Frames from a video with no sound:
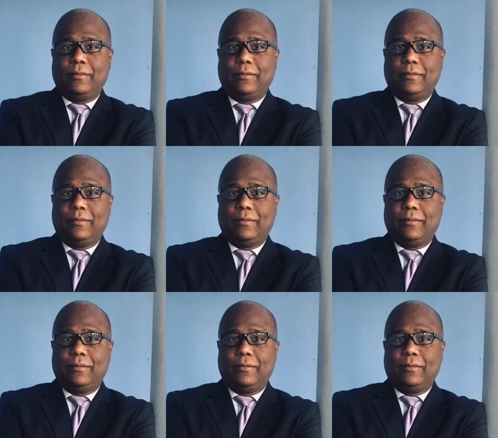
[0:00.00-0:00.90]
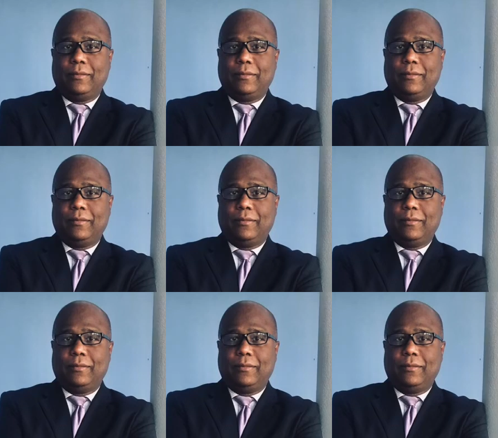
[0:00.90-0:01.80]

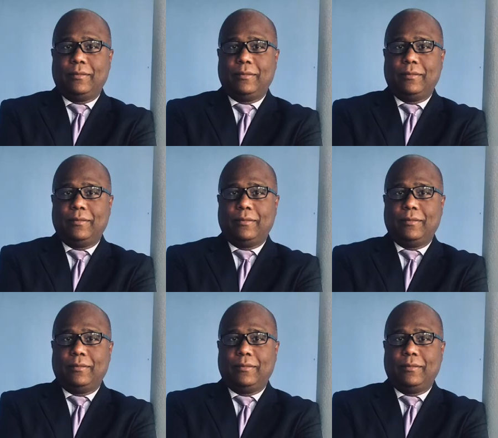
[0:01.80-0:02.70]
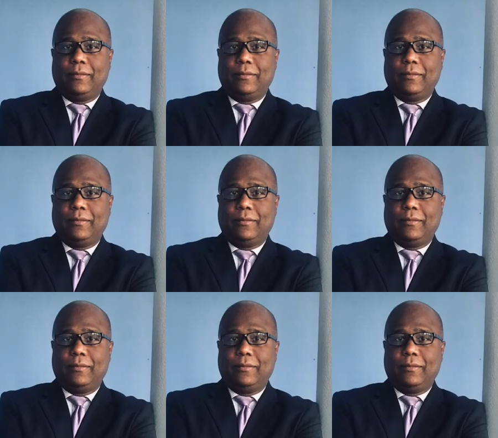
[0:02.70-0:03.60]

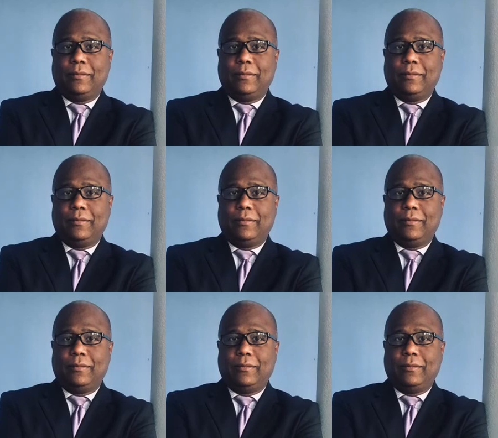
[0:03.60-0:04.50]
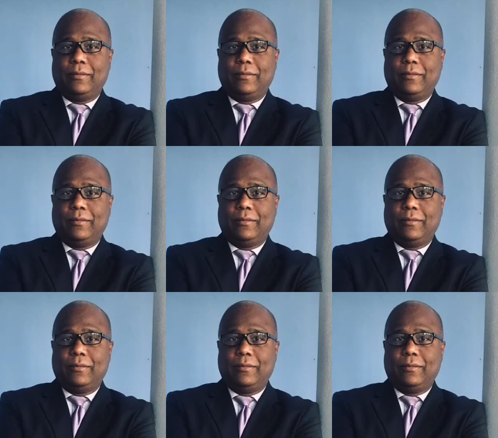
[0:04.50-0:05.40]

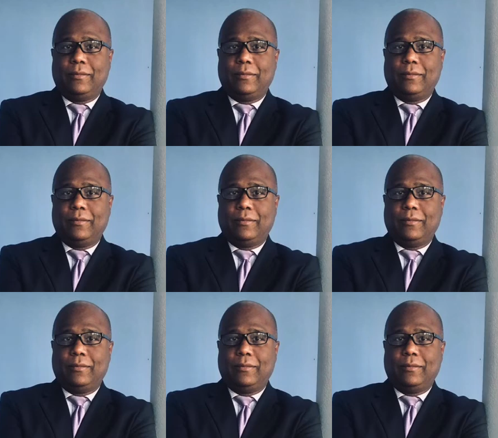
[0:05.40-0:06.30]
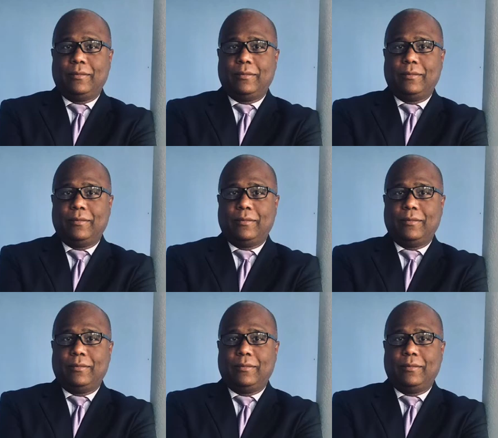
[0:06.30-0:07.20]

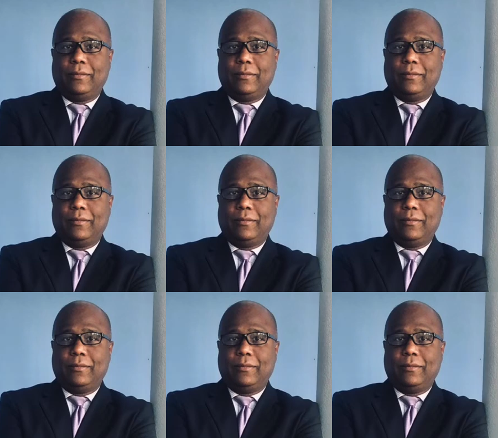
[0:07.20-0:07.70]
This is a still picture; no speech is visible.